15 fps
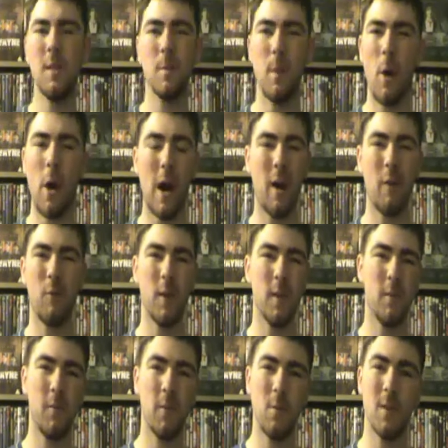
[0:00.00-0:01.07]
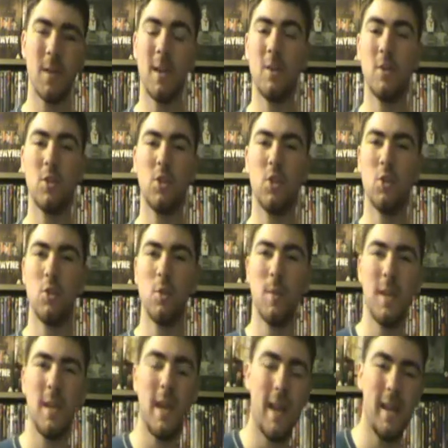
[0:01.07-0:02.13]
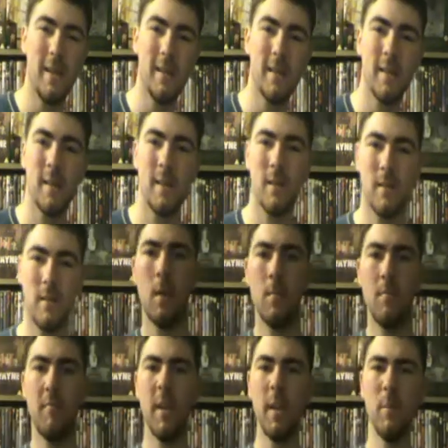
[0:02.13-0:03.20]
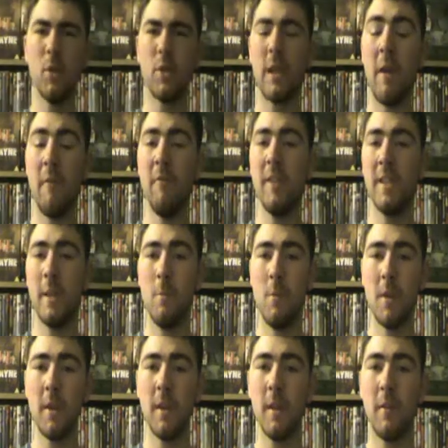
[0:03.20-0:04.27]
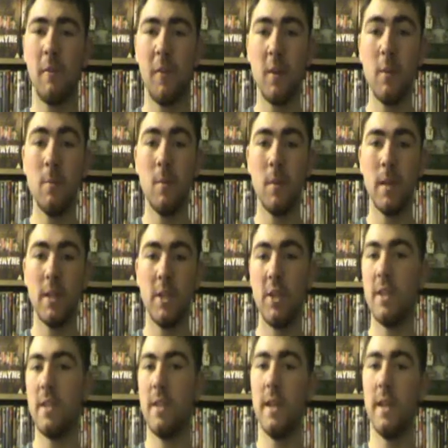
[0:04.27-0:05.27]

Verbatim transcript: appears about halfway in the film and then just shows up at the end. Pretty much every scene with her in the film, she is